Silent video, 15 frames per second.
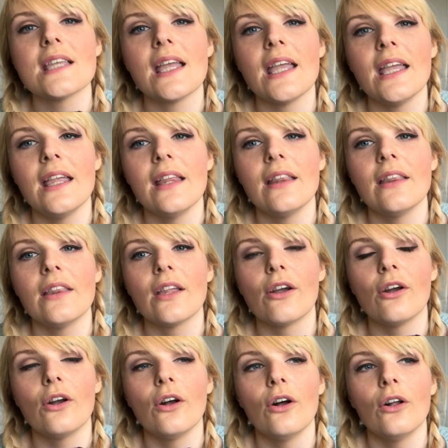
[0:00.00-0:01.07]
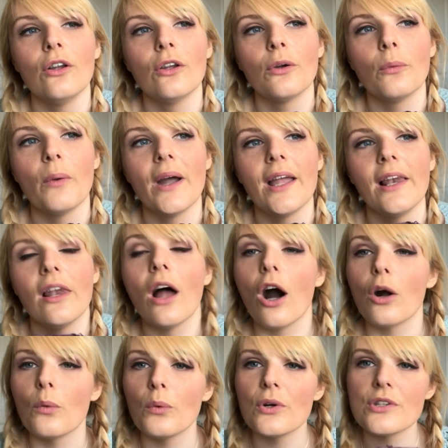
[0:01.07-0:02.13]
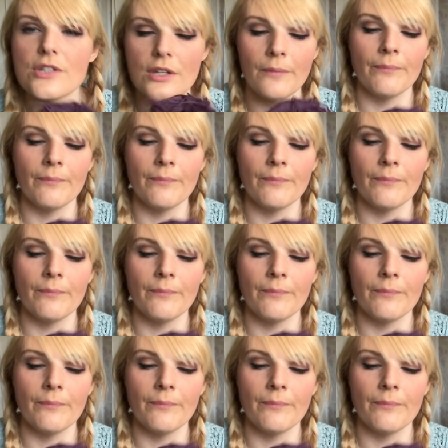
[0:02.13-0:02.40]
in the colourway Logwood,